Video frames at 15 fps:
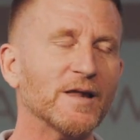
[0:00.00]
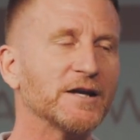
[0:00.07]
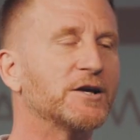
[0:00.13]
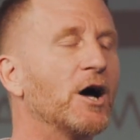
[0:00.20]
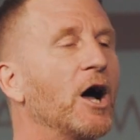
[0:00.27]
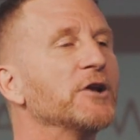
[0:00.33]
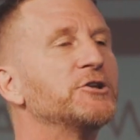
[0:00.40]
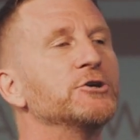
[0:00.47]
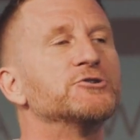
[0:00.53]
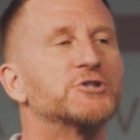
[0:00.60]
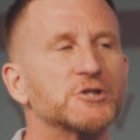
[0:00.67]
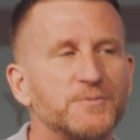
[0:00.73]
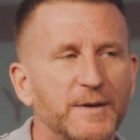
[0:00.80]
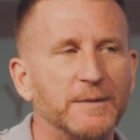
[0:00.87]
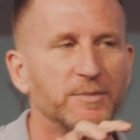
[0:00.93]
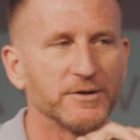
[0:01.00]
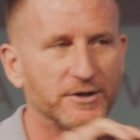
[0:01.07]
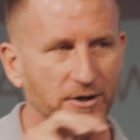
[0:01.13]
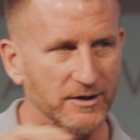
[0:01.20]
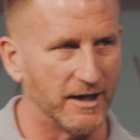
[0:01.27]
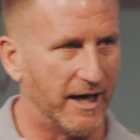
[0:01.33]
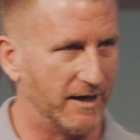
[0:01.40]
God uses people in
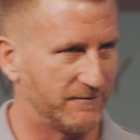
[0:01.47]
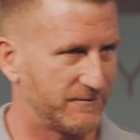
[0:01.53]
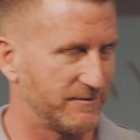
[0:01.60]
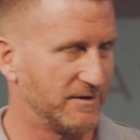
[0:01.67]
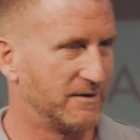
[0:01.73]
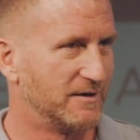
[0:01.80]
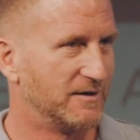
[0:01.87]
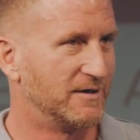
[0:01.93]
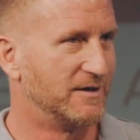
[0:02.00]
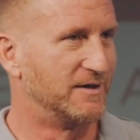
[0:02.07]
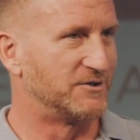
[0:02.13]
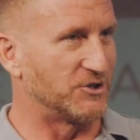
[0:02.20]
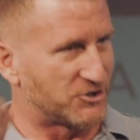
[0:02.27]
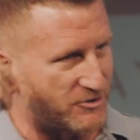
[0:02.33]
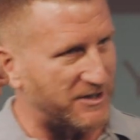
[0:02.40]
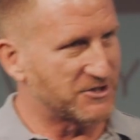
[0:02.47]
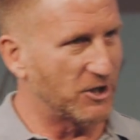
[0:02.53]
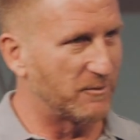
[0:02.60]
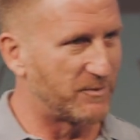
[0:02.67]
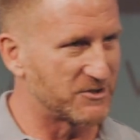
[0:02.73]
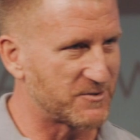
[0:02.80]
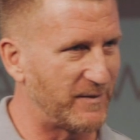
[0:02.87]
our life to stretch
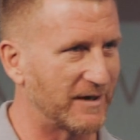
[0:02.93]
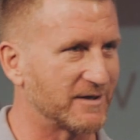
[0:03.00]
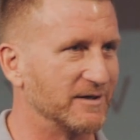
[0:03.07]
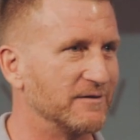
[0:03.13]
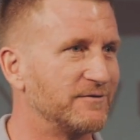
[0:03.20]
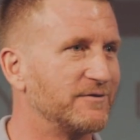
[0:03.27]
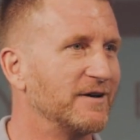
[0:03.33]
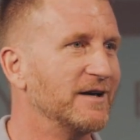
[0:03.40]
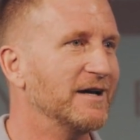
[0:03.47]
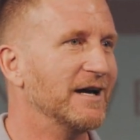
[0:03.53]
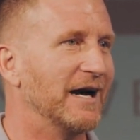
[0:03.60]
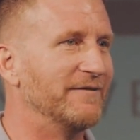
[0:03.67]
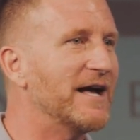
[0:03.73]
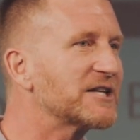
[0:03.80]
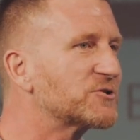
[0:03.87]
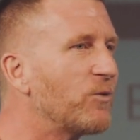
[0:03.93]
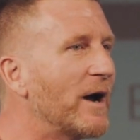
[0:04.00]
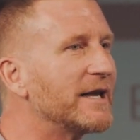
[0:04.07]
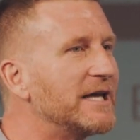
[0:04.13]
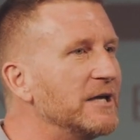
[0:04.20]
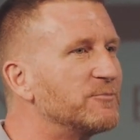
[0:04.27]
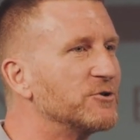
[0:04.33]
our perspective. And that's
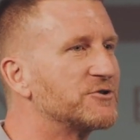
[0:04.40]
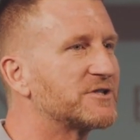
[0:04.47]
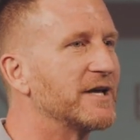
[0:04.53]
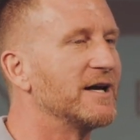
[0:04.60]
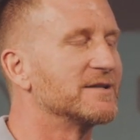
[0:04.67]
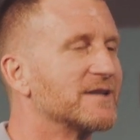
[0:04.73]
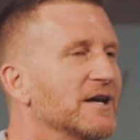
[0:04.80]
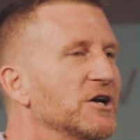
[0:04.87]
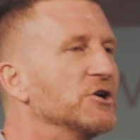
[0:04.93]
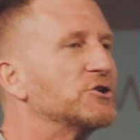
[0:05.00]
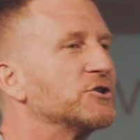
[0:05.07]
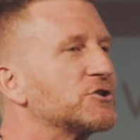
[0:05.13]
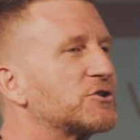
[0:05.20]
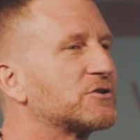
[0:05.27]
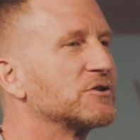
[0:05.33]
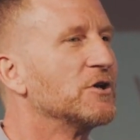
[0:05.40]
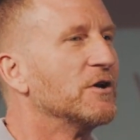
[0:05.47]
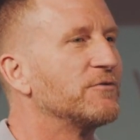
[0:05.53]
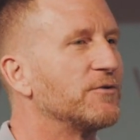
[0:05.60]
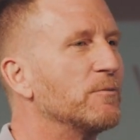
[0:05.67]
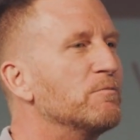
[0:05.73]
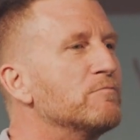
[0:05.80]
why Hebrews says,
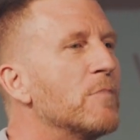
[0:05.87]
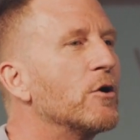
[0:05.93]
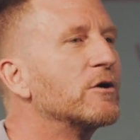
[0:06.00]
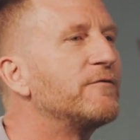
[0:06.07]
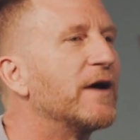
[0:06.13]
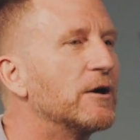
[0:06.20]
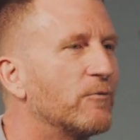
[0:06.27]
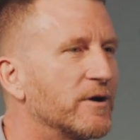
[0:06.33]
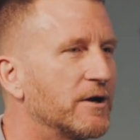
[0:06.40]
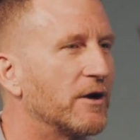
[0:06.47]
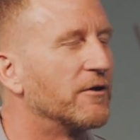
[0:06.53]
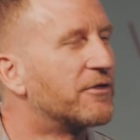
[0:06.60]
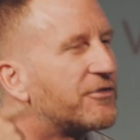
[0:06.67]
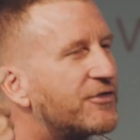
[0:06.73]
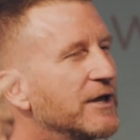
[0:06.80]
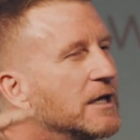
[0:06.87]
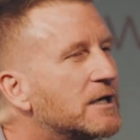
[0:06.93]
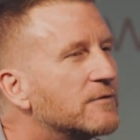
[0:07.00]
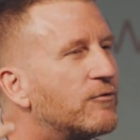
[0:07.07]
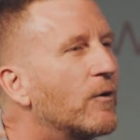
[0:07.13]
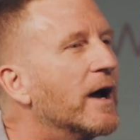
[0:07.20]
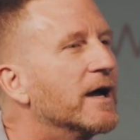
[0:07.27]
motivate one another, think
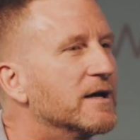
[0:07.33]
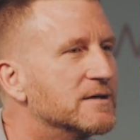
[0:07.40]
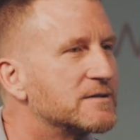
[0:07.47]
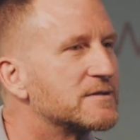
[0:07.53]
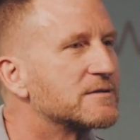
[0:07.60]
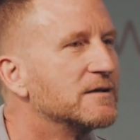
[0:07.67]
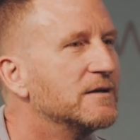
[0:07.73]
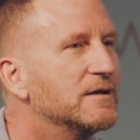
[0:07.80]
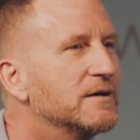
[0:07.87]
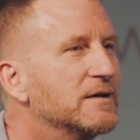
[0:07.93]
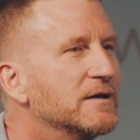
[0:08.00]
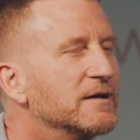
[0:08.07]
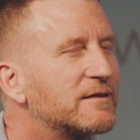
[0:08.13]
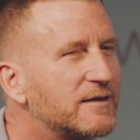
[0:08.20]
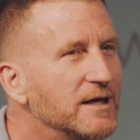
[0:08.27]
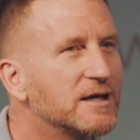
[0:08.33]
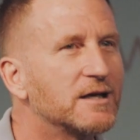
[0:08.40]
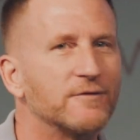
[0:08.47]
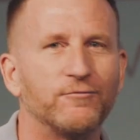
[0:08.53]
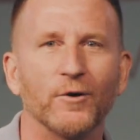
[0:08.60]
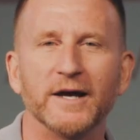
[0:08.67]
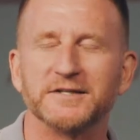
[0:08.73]
of ways Think
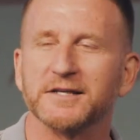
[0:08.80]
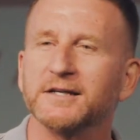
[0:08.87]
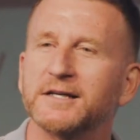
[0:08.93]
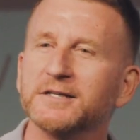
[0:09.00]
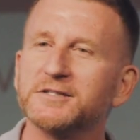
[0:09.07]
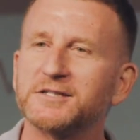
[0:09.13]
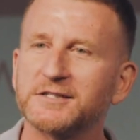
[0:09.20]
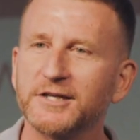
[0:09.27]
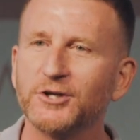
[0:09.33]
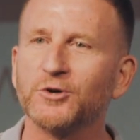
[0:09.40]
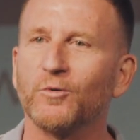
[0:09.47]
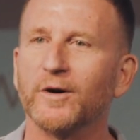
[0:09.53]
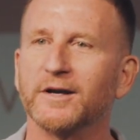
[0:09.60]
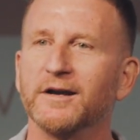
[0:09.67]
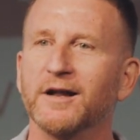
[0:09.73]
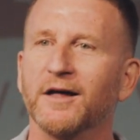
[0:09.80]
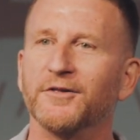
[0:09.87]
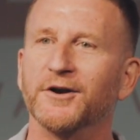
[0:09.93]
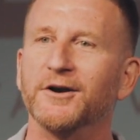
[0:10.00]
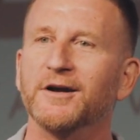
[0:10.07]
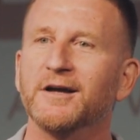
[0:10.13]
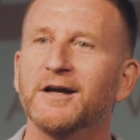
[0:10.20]
of ways and consider one
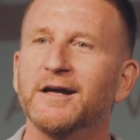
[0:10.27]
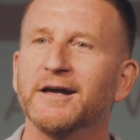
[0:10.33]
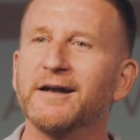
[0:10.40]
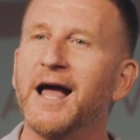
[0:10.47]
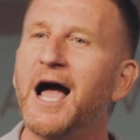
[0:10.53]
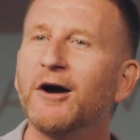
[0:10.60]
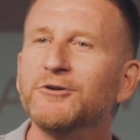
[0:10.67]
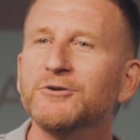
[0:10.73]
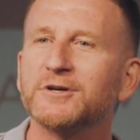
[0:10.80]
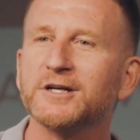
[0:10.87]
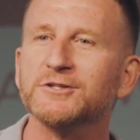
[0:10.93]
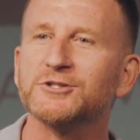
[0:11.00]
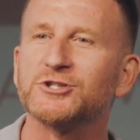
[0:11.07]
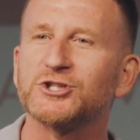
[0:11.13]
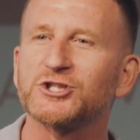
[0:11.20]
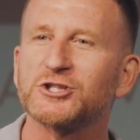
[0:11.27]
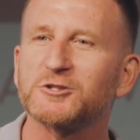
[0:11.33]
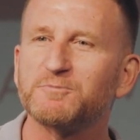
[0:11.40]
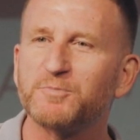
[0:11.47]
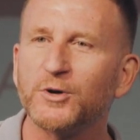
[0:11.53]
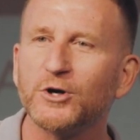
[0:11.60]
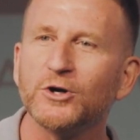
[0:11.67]
another and how you can
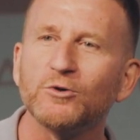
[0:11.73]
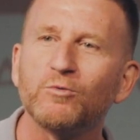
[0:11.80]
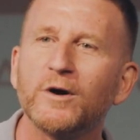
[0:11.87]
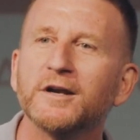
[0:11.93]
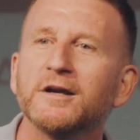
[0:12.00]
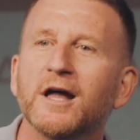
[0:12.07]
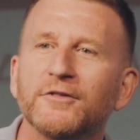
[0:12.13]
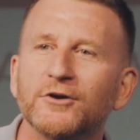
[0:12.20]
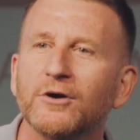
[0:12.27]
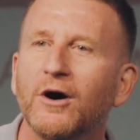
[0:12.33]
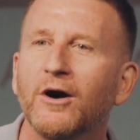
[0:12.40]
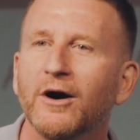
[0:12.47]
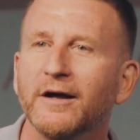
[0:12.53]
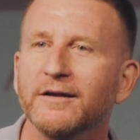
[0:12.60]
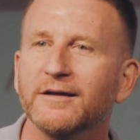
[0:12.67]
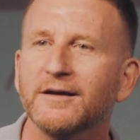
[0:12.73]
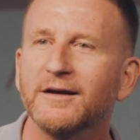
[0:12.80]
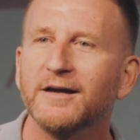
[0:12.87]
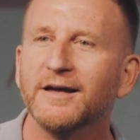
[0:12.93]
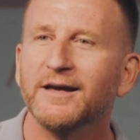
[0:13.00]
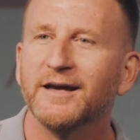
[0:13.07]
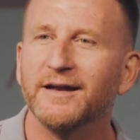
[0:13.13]
spur one another on
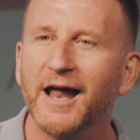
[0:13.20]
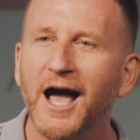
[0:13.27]
and